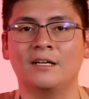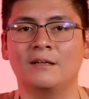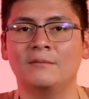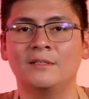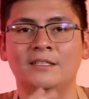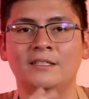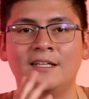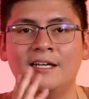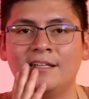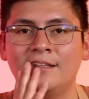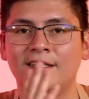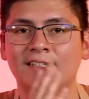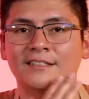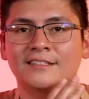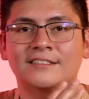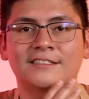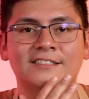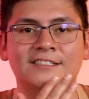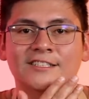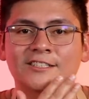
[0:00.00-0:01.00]
I mean, that thing
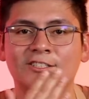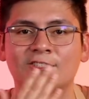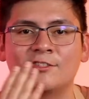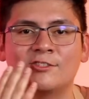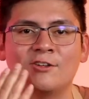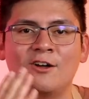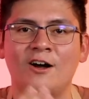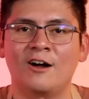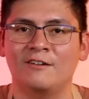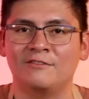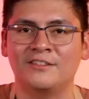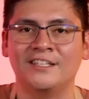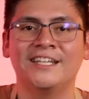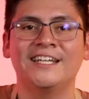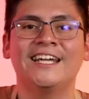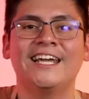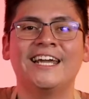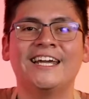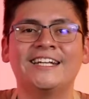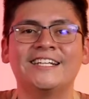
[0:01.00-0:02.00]
is just soft.
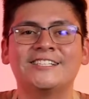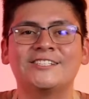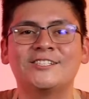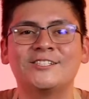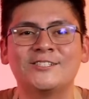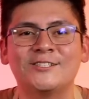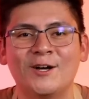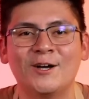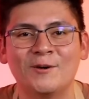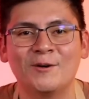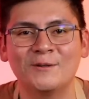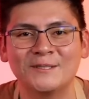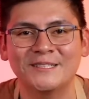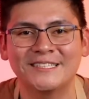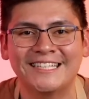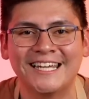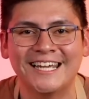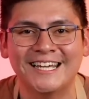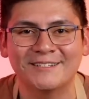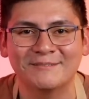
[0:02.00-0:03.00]
And it's so
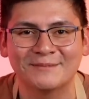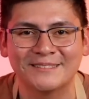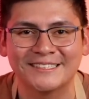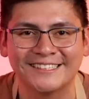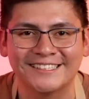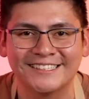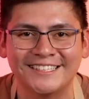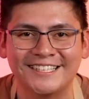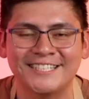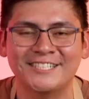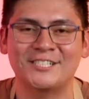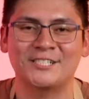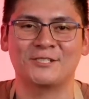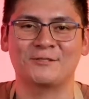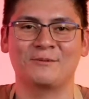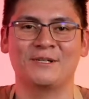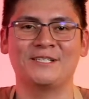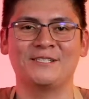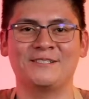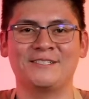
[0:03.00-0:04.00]
damn delicious
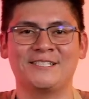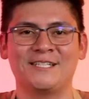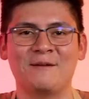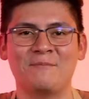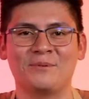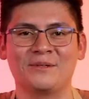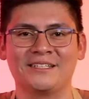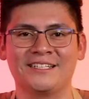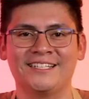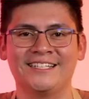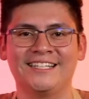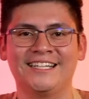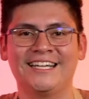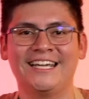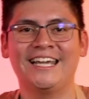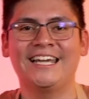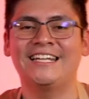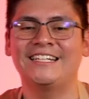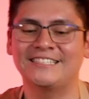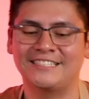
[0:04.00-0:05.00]
when you sip it.
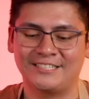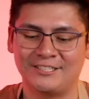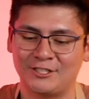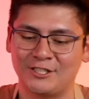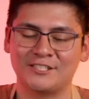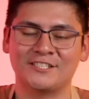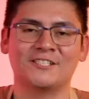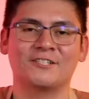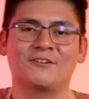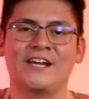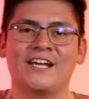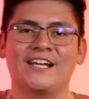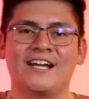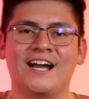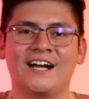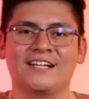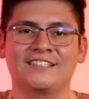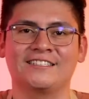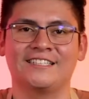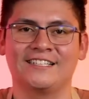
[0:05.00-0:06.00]
And it's just a great
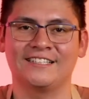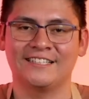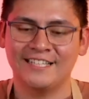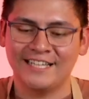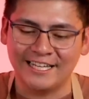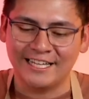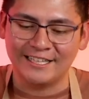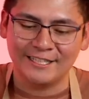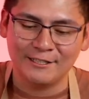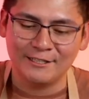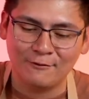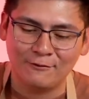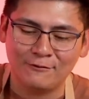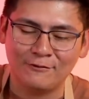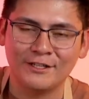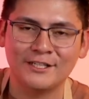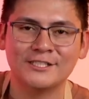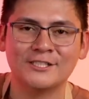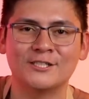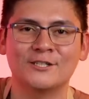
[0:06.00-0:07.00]
cocktail. And then you
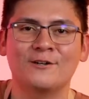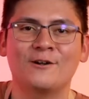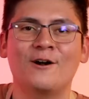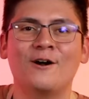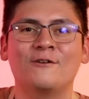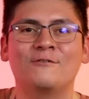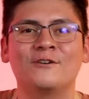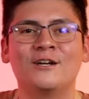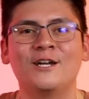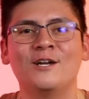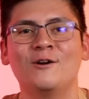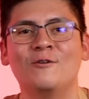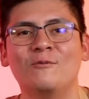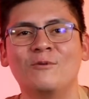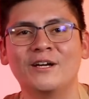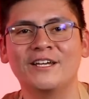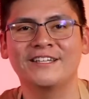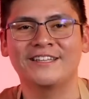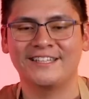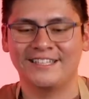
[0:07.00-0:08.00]
finish it off
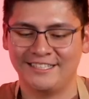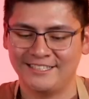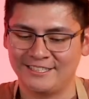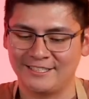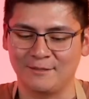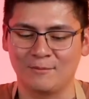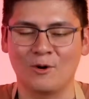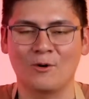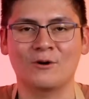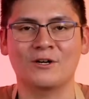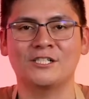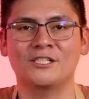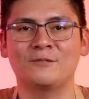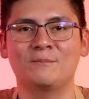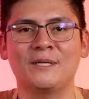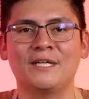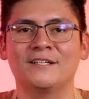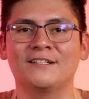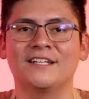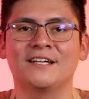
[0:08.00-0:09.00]
with some orange
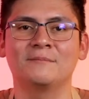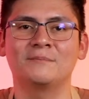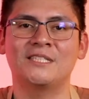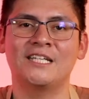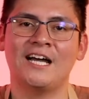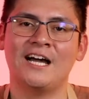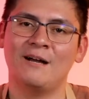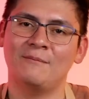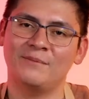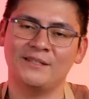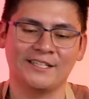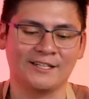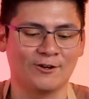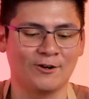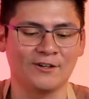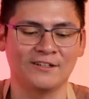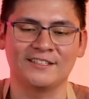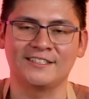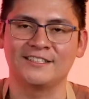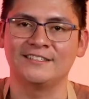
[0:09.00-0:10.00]
peel on top and
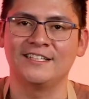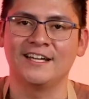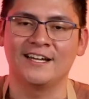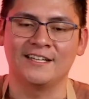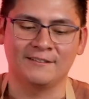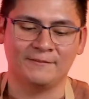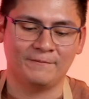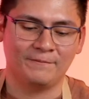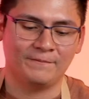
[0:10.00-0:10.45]
call it a day.